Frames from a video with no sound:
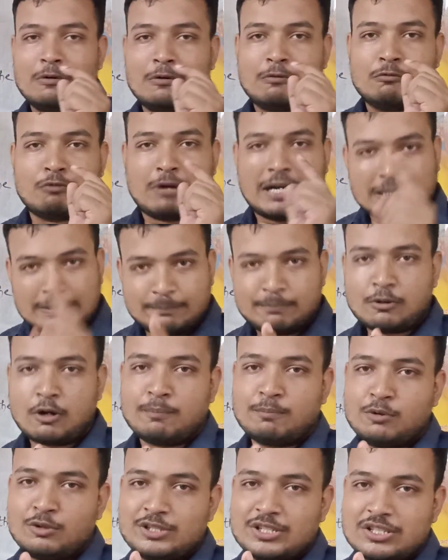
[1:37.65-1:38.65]
one
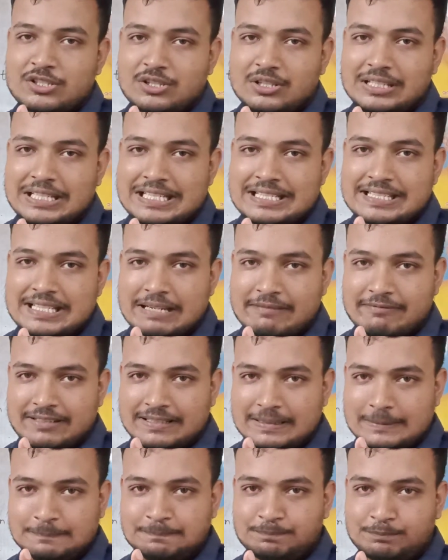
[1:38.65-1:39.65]
proposition is
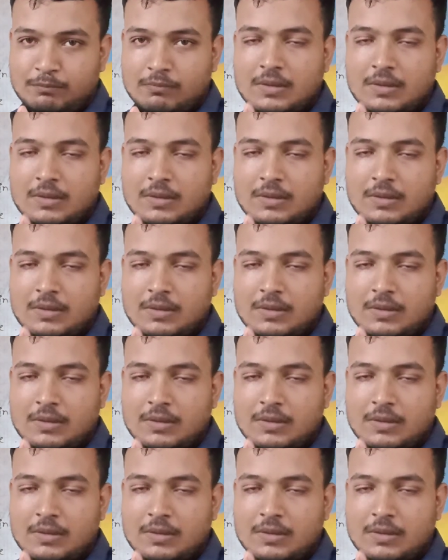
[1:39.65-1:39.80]
given